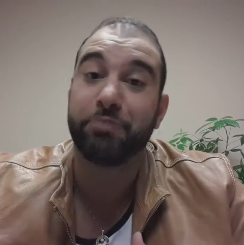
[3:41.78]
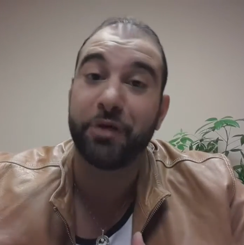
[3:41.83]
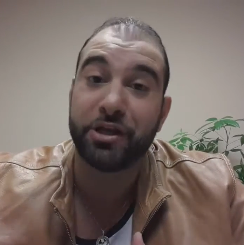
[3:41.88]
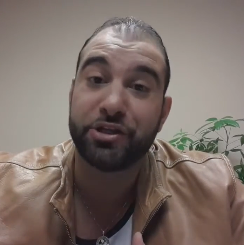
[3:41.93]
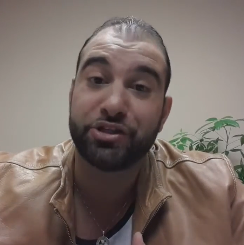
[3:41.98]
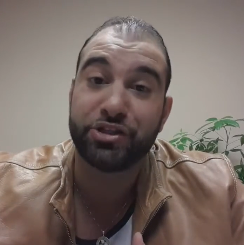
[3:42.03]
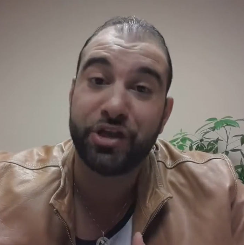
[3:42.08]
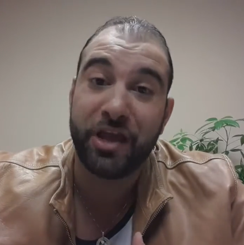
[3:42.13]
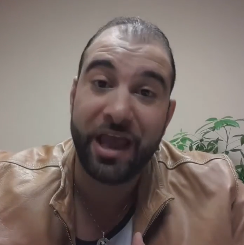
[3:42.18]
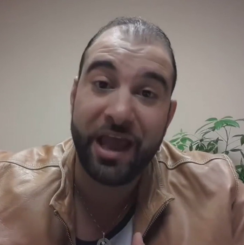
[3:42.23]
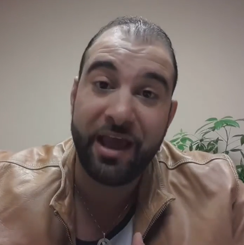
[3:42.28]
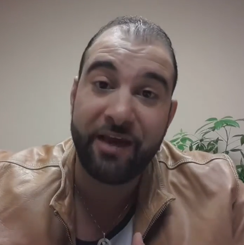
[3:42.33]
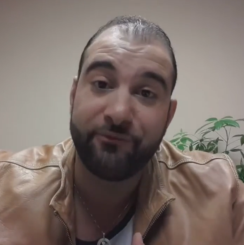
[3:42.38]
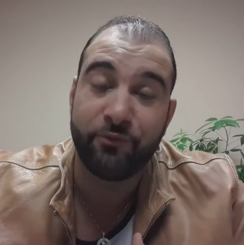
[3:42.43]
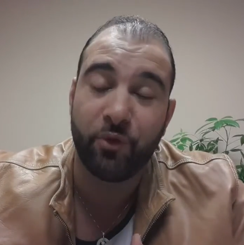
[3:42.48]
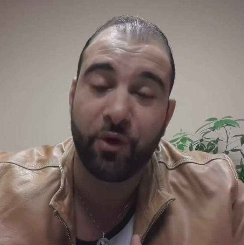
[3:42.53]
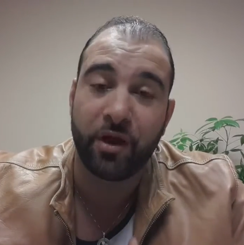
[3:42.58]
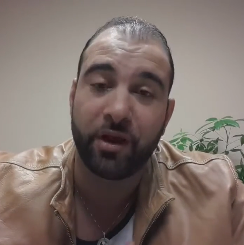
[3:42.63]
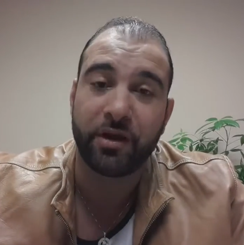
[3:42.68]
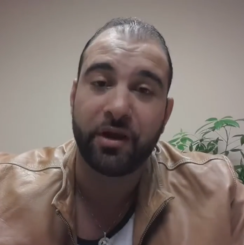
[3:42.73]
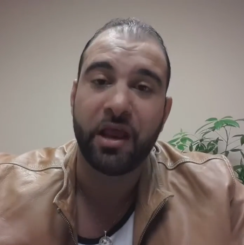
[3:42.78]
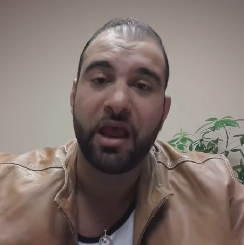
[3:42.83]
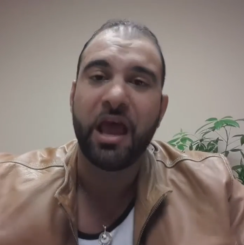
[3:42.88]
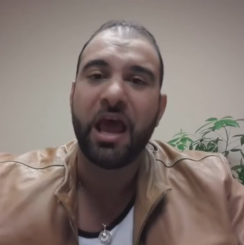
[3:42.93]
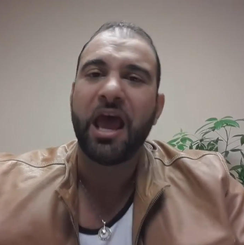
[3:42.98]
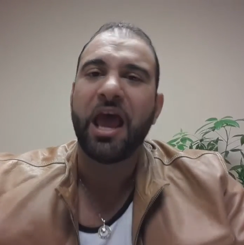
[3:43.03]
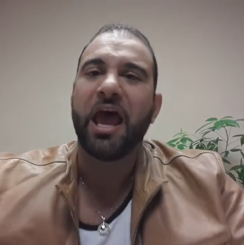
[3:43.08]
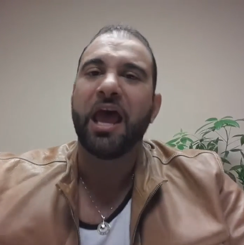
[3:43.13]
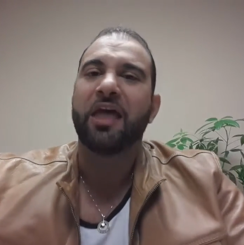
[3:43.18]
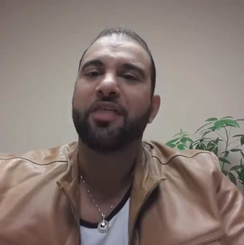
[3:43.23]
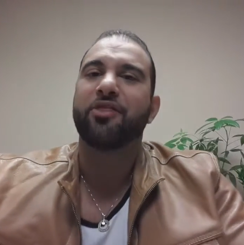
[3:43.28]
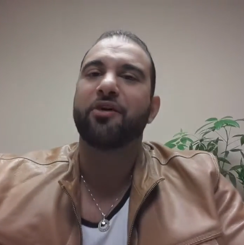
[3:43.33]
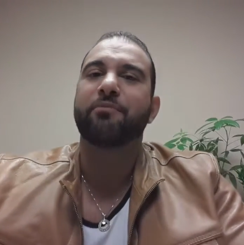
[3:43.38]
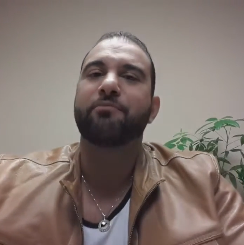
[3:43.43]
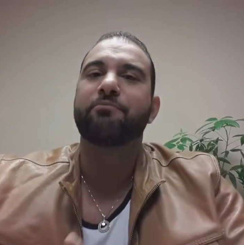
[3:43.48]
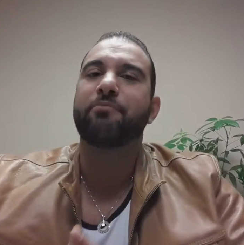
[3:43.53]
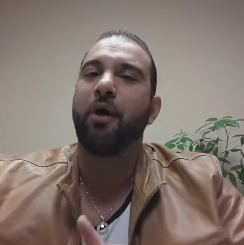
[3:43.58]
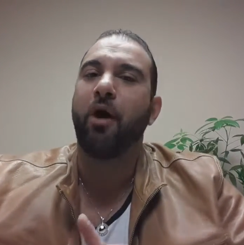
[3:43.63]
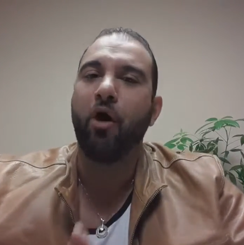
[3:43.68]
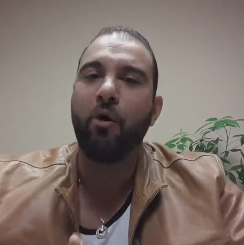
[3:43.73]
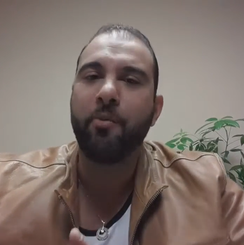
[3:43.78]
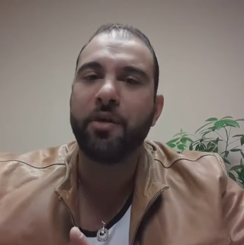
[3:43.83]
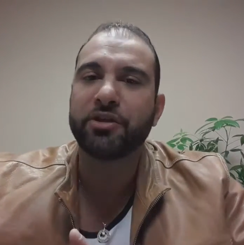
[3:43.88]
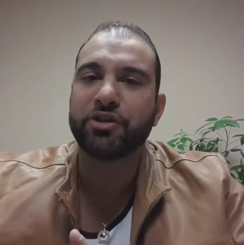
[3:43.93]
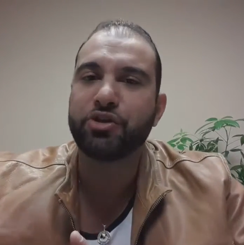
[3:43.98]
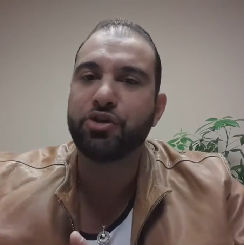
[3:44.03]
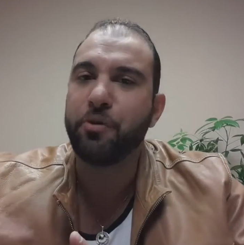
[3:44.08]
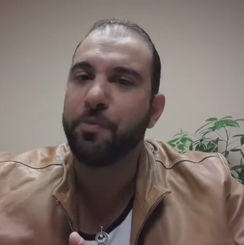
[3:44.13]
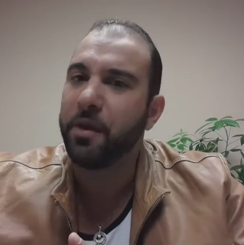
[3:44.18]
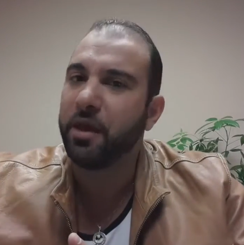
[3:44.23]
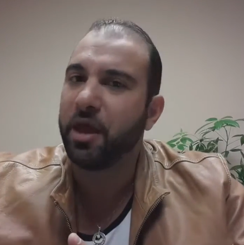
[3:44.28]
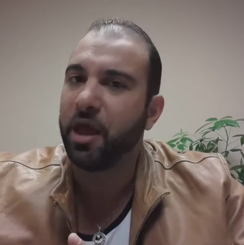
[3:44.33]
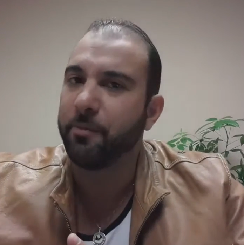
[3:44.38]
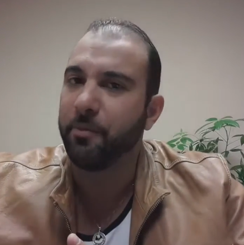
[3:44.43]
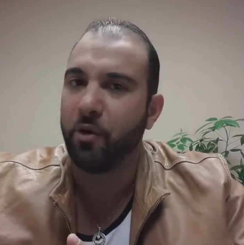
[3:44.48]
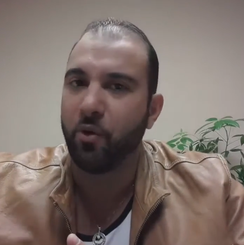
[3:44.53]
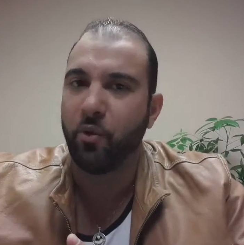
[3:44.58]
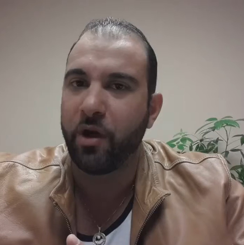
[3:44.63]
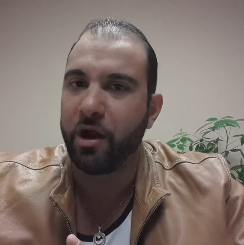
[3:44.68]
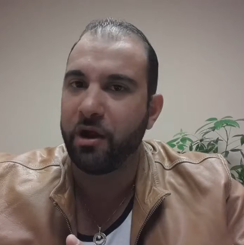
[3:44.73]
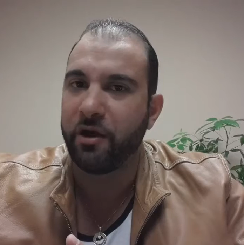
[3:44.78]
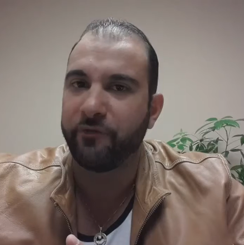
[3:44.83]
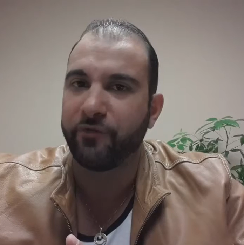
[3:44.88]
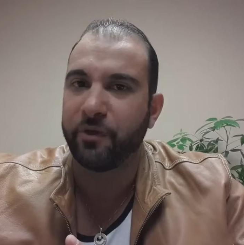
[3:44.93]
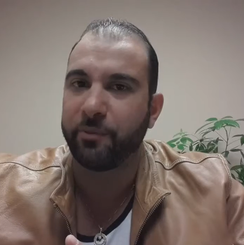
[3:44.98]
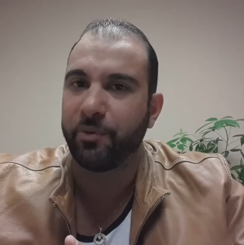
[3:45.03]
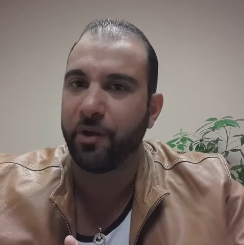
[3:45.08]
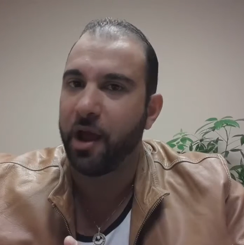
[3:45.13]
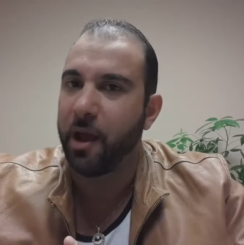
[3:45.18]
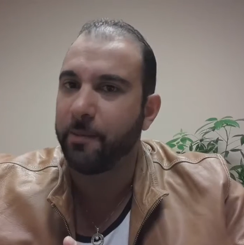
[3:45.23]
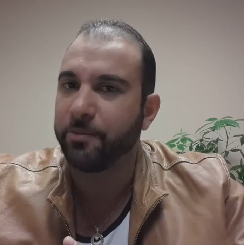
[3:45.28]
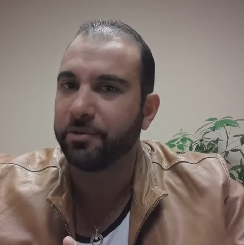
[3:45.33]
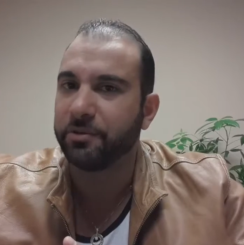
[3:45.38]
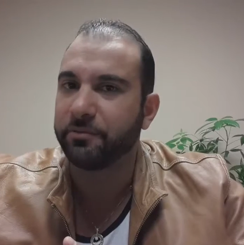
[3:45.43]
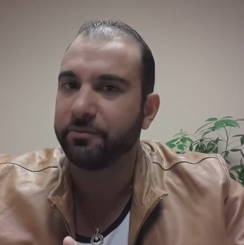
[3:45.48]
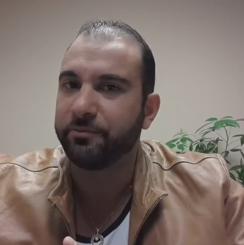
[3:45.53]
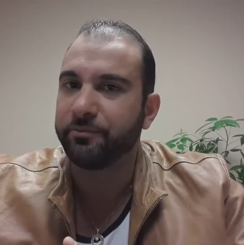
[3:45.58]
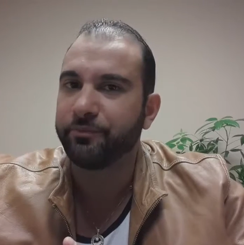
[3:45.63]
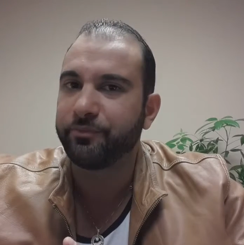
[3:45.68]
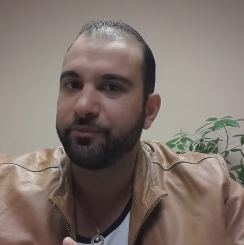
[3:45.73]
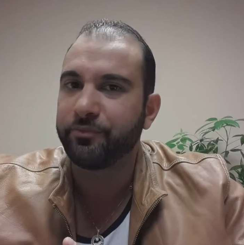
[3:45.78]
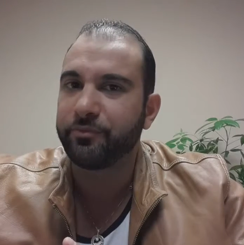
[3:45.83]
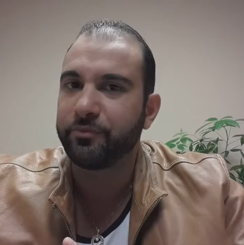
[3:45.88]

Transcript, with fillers: but you have one the moment you become aware of the problem